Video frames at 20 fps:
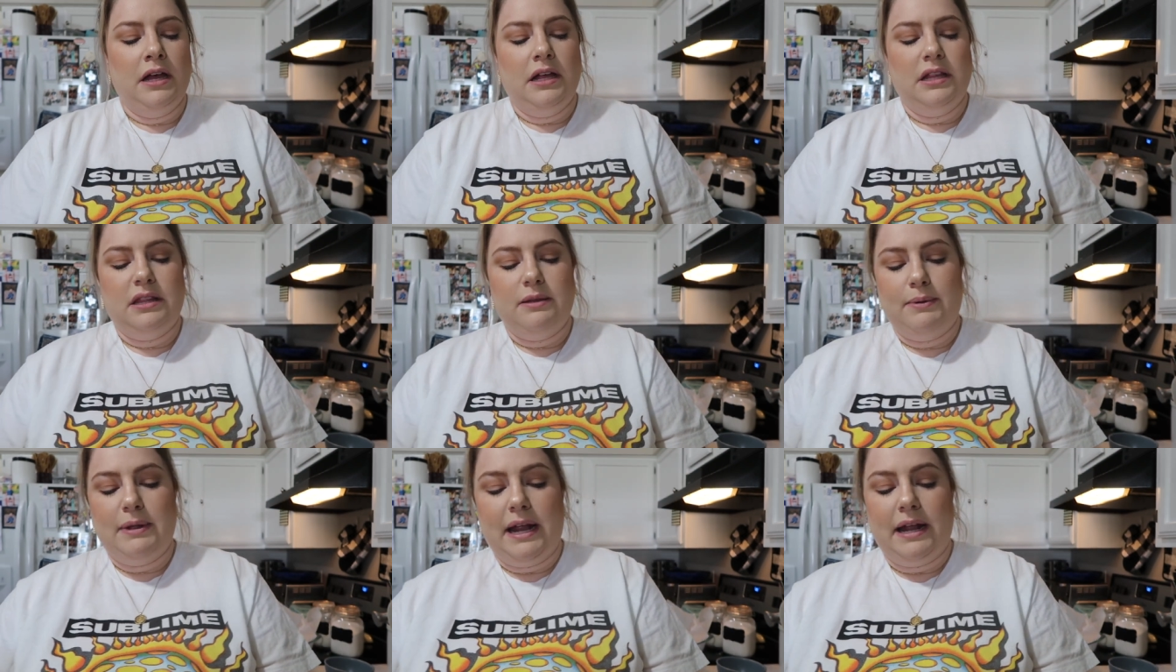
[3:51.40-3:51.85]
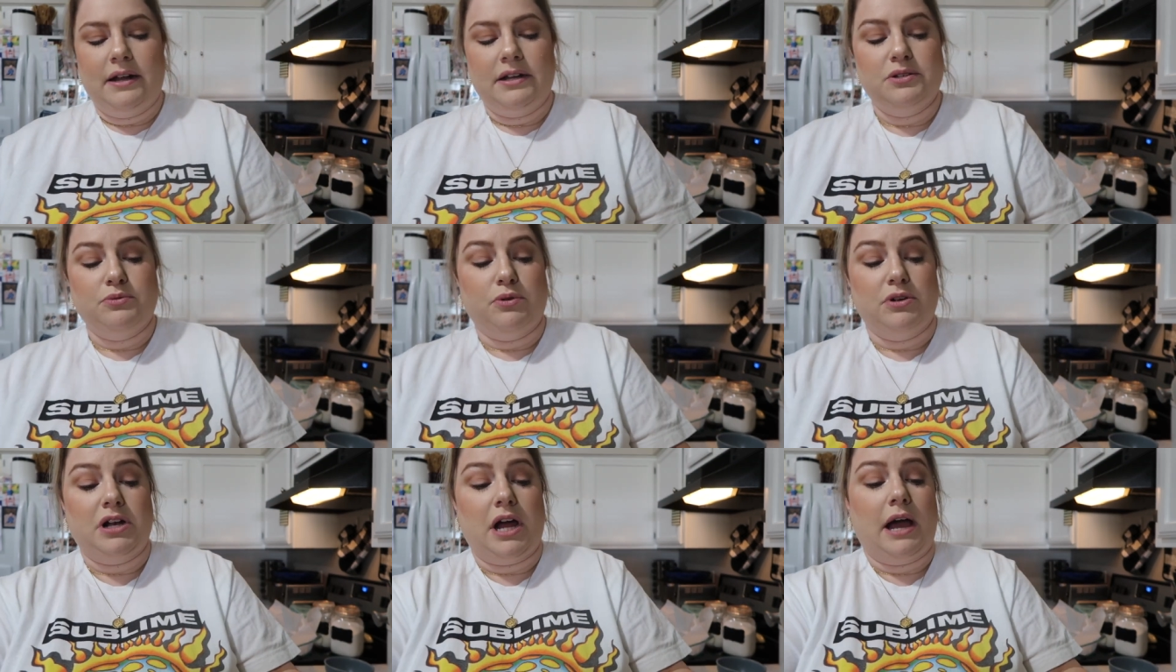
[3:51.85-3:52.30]
the
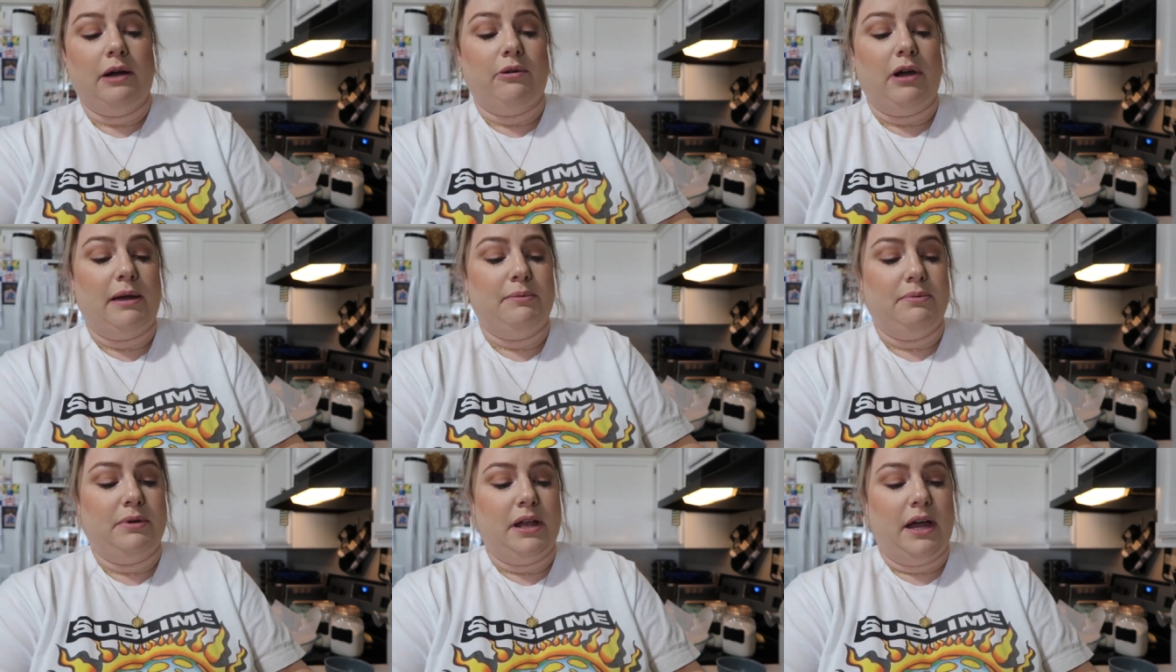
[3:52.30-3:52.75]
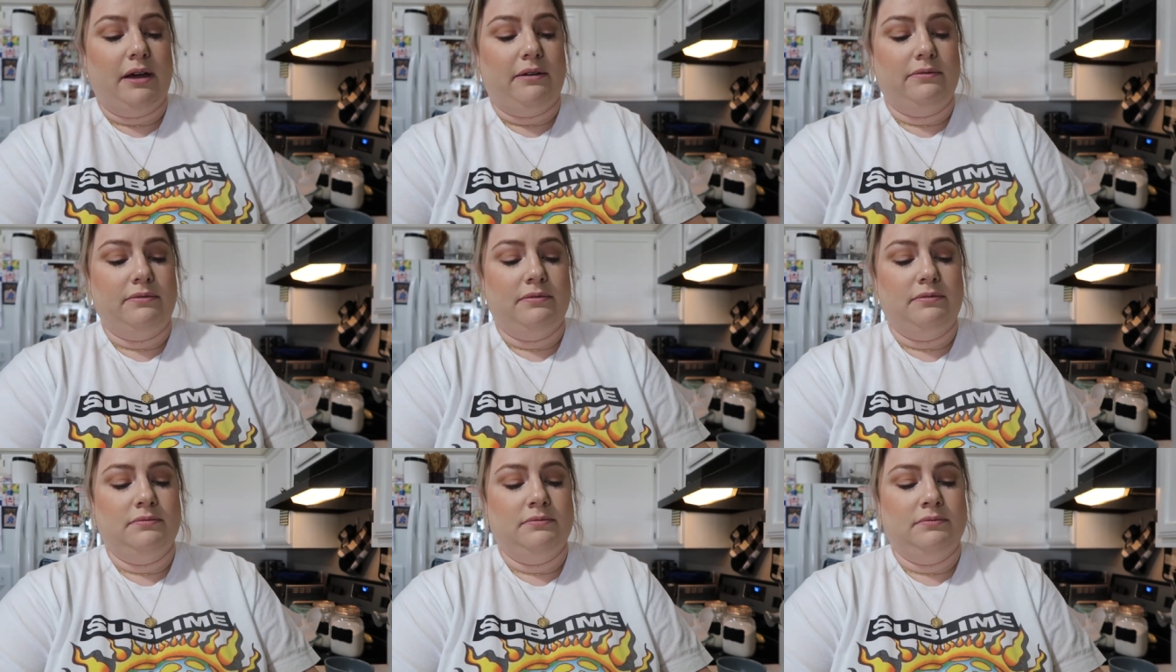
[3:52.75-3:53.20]
bananas were not ripe
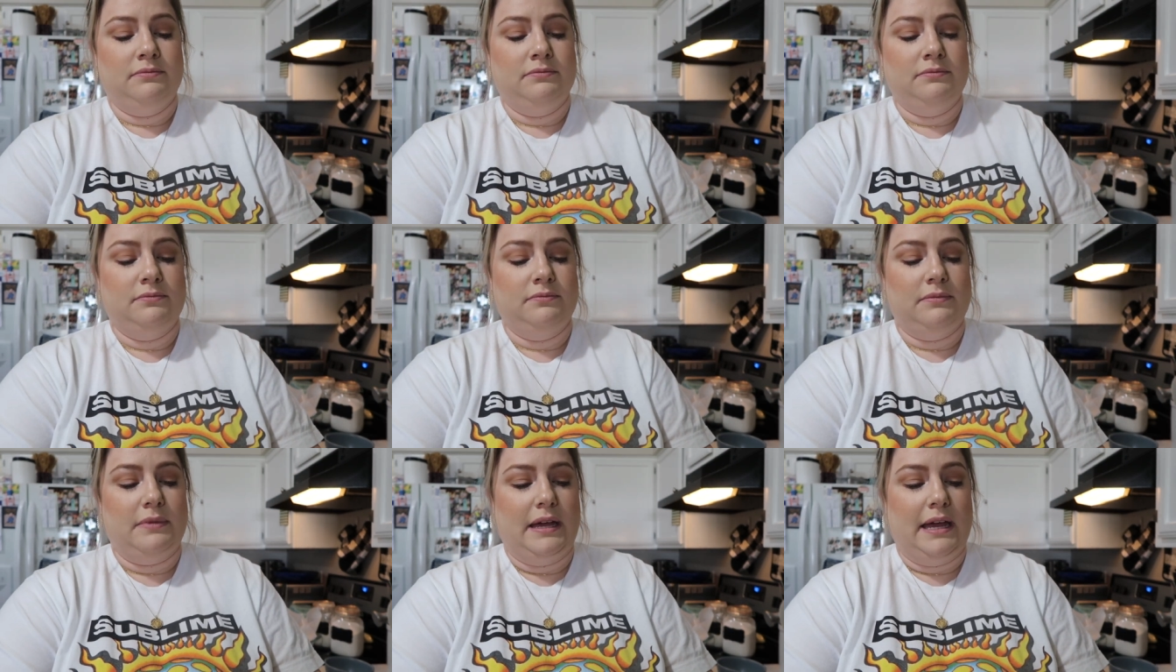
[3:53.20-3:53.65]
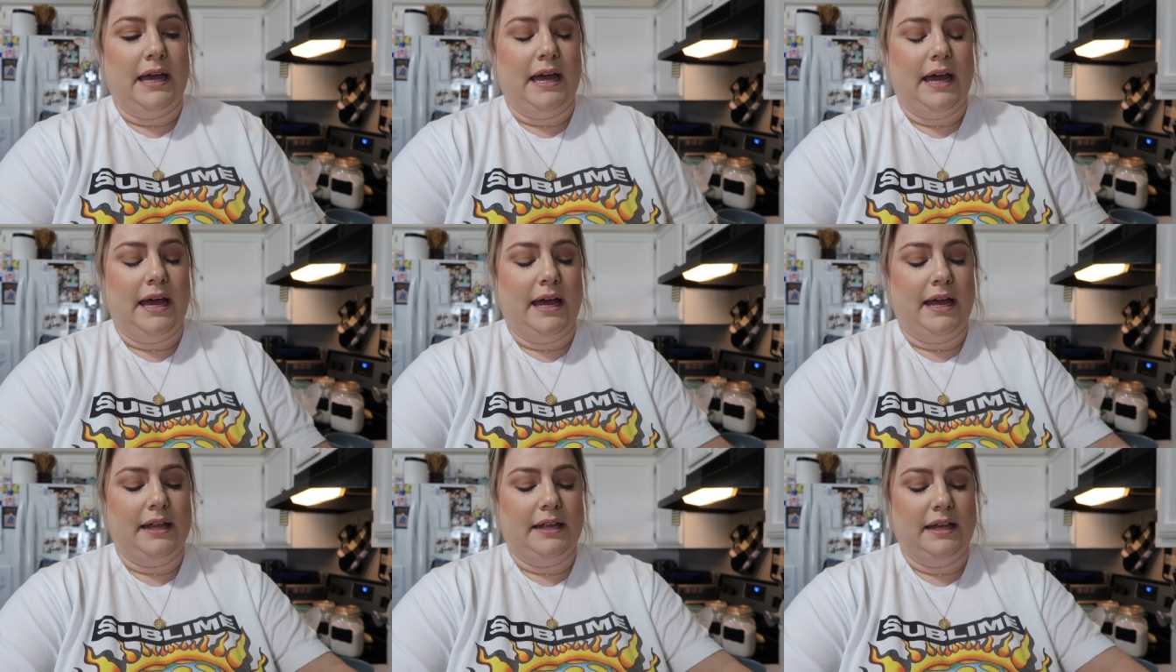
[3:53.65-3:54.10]
enough,
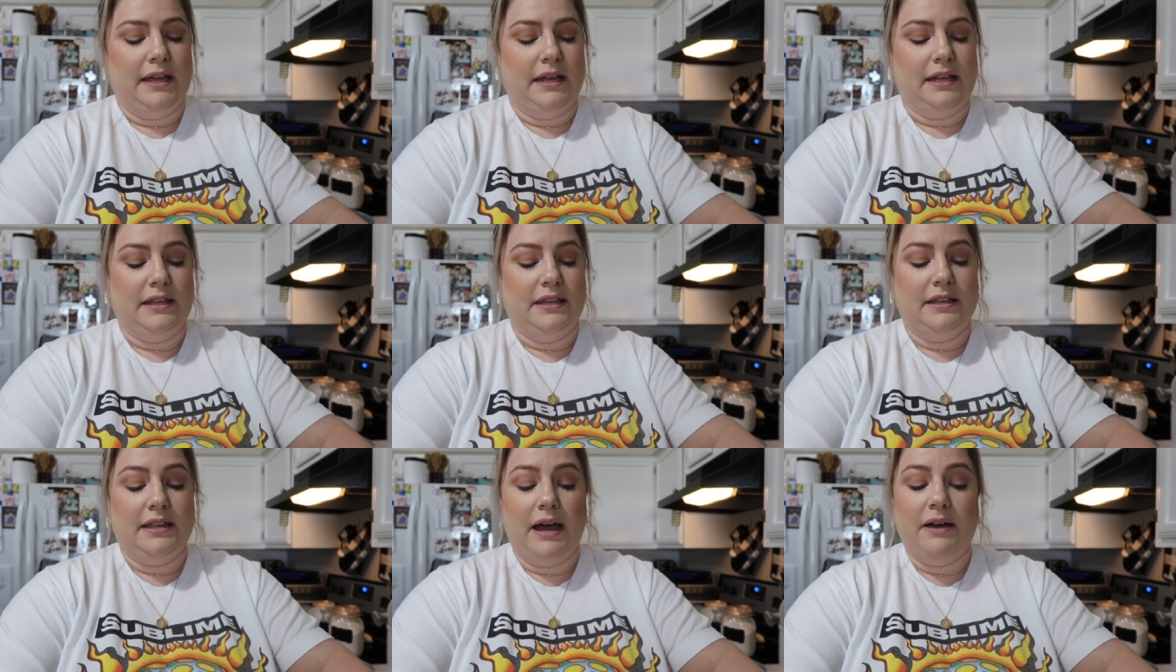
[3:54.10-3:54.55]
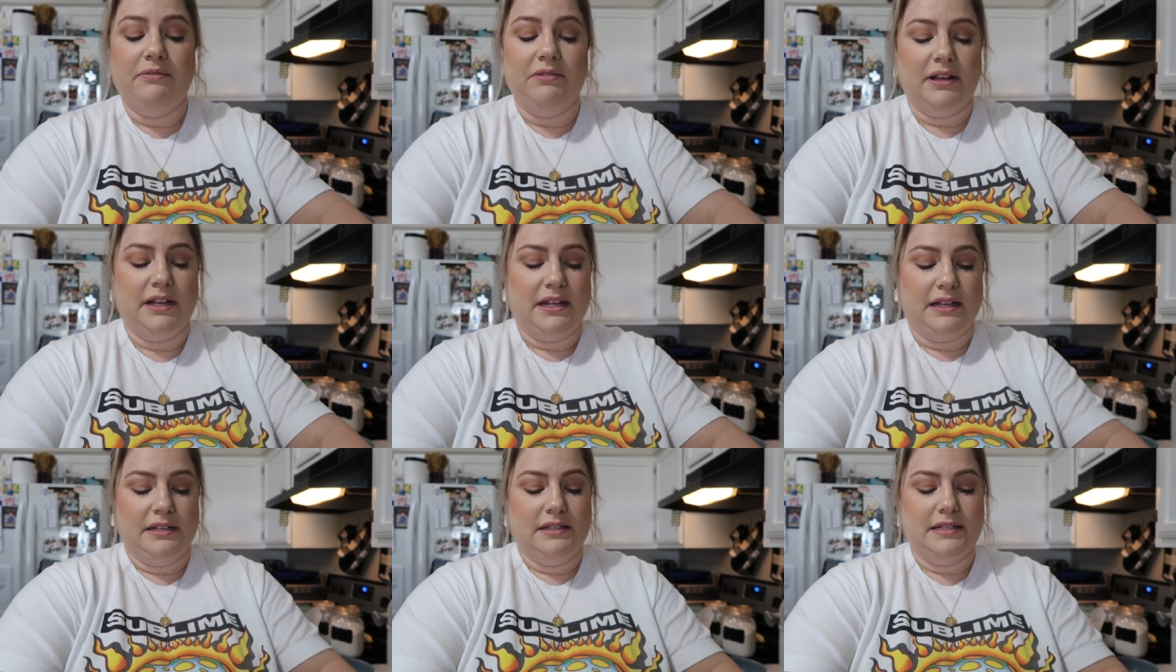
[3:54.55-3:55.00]
and it
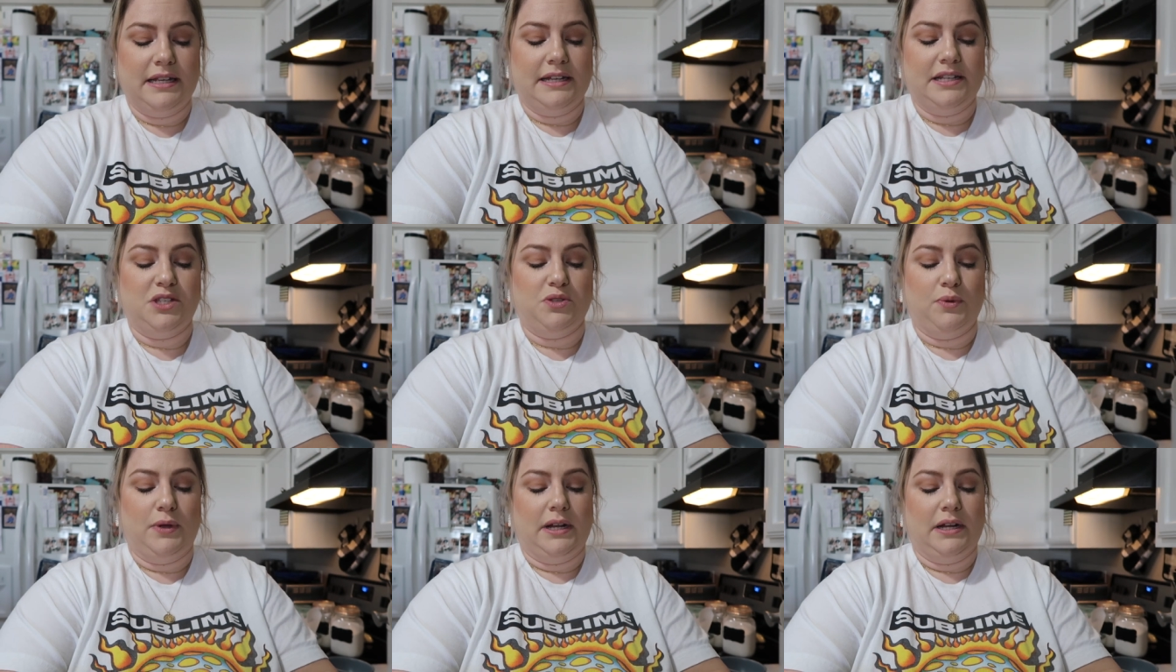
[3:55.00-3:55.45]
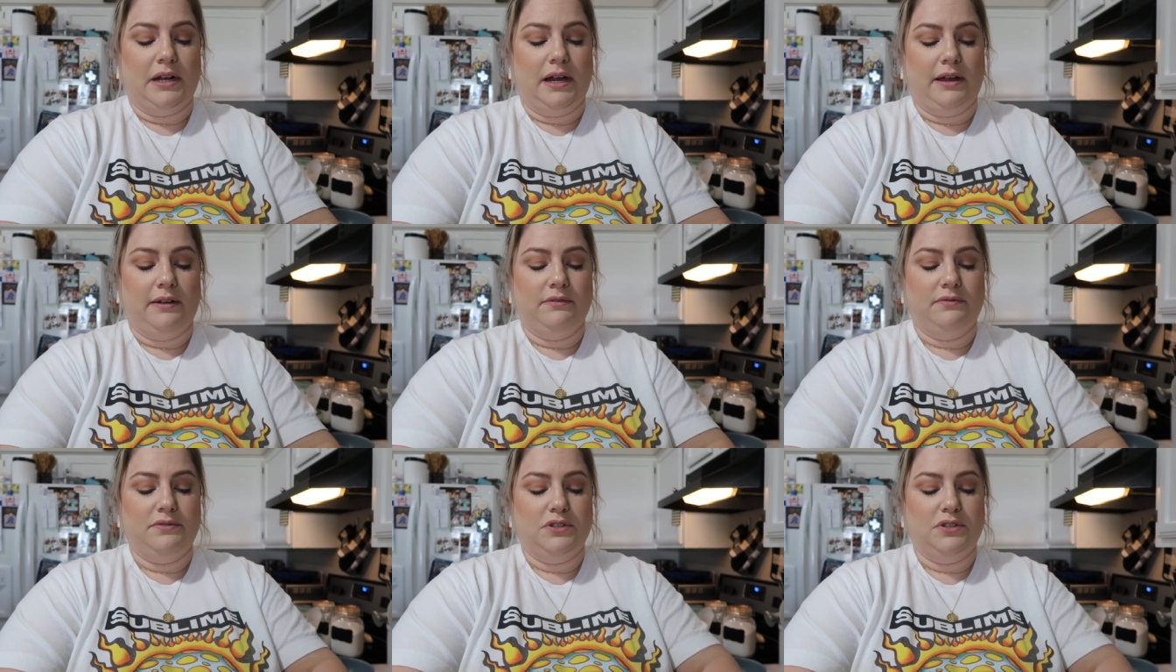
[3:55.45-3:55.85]
definitely didn't taste sweet enough.